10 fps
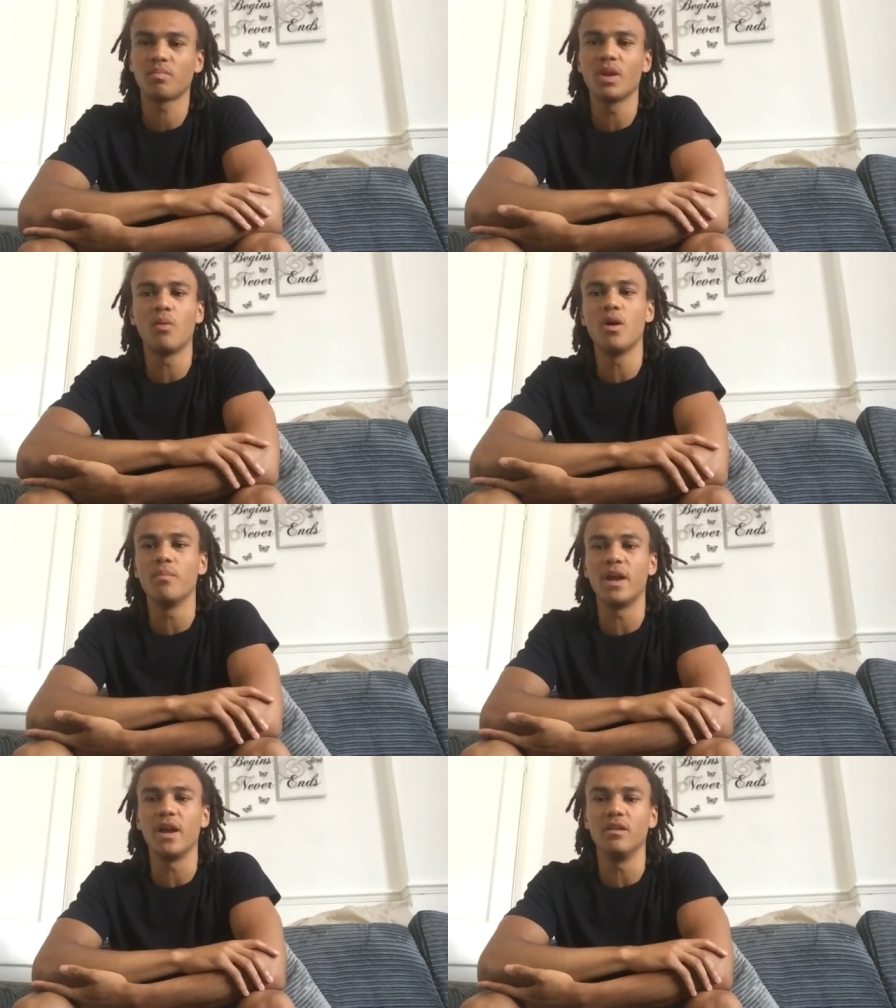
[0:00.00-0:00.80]
I weren't
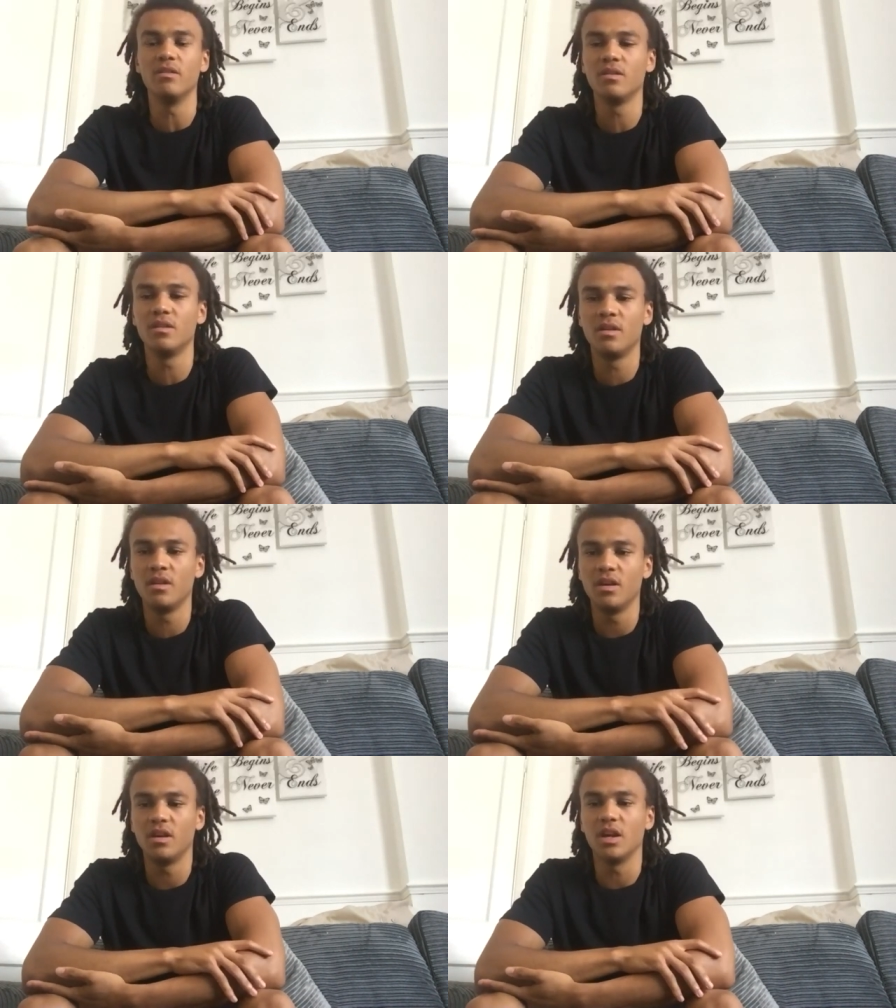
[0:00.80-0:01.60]
playing,
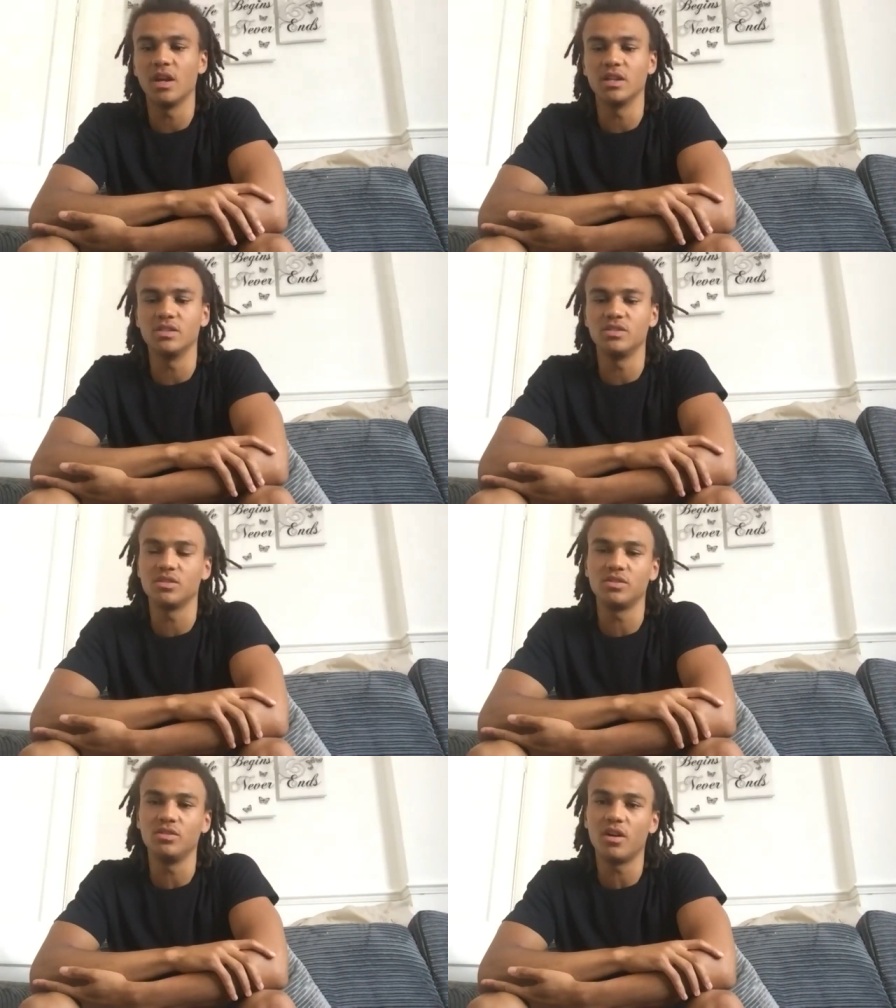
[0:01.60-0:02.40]
yeah, it's
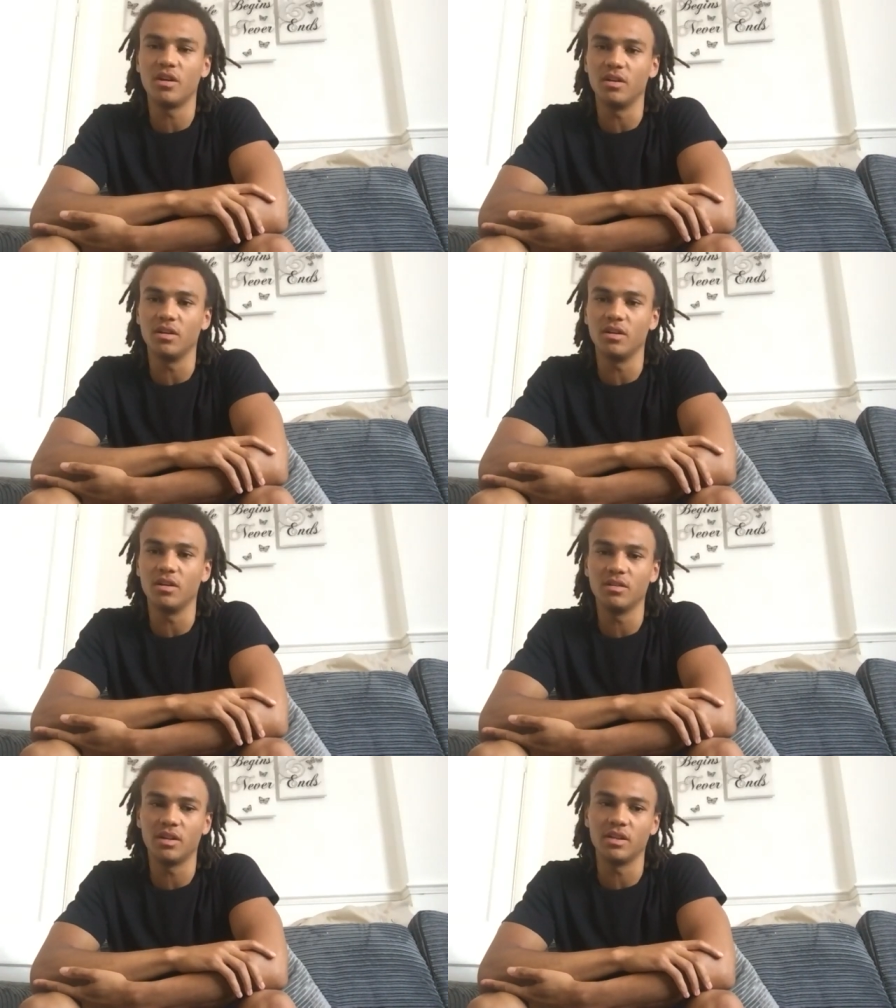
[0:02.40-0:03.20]
just,
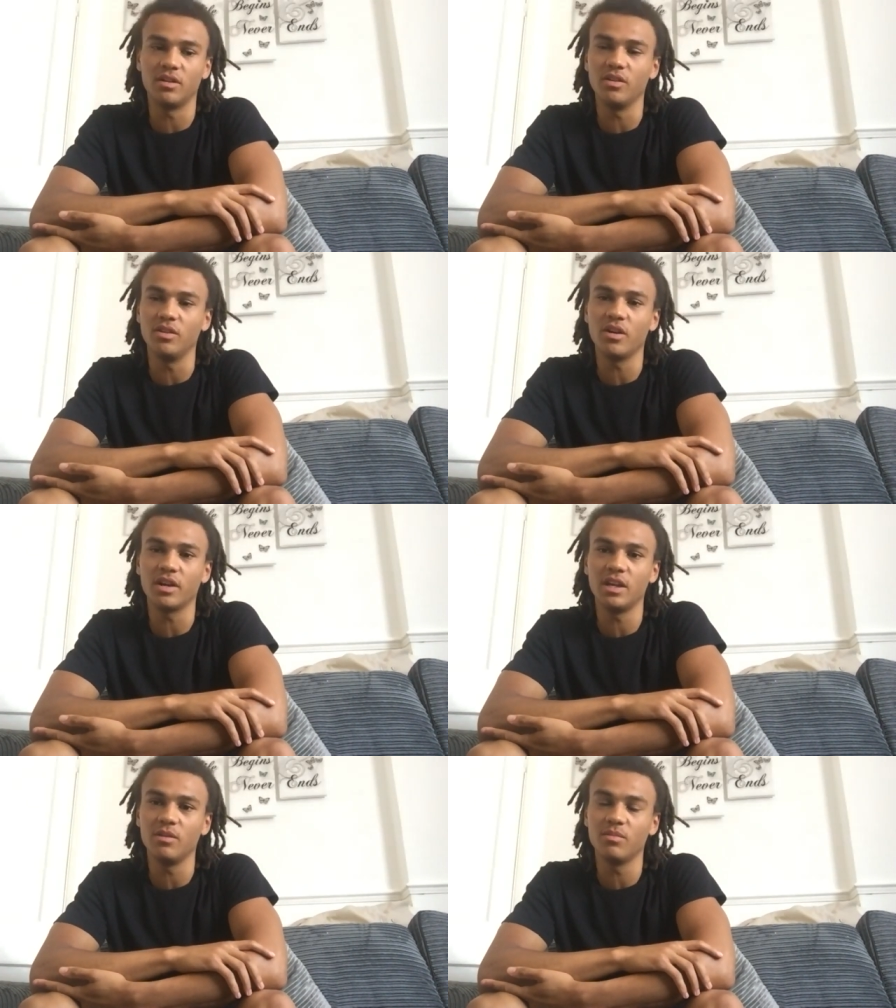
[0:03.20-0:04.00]
I don't know, you got
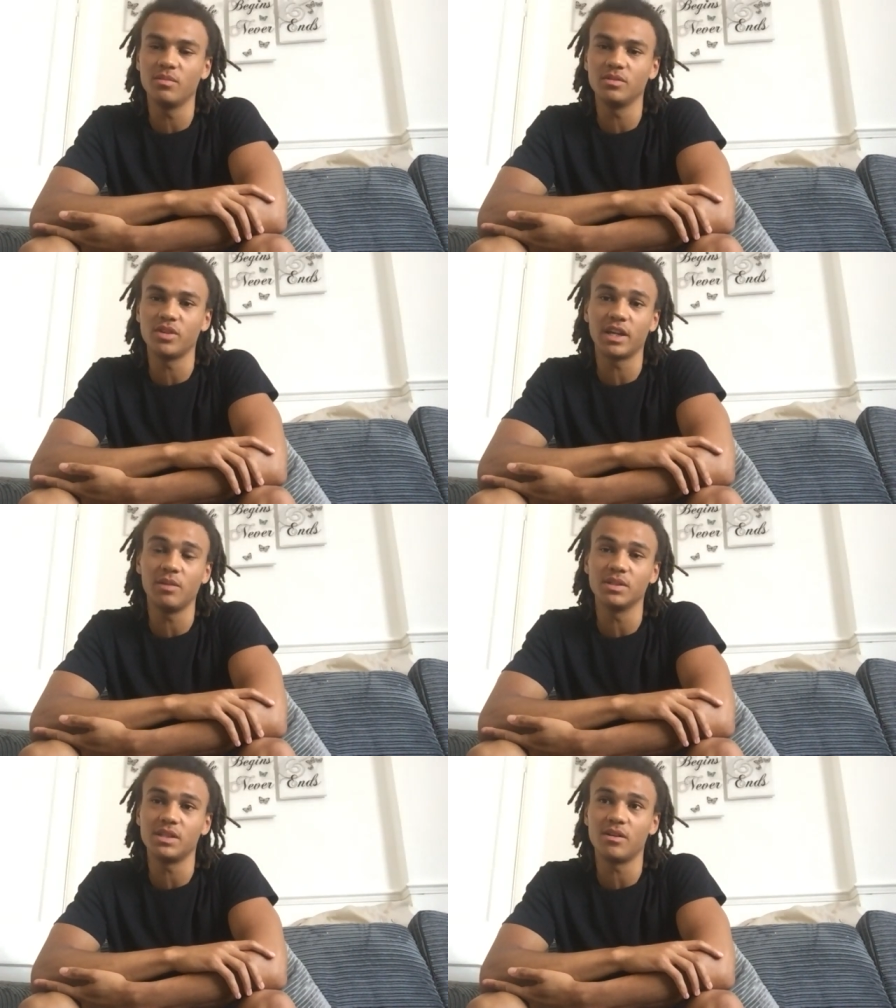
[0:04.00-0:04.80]
to try to keep
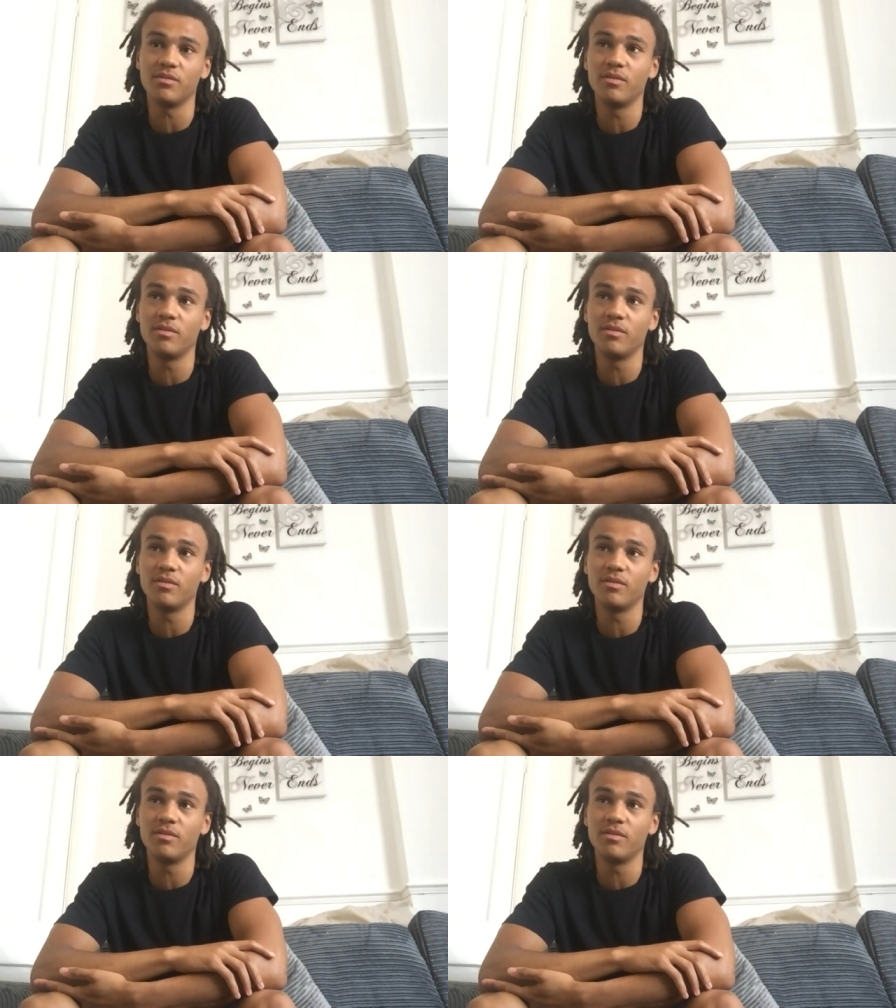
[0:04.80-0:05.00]
yourself,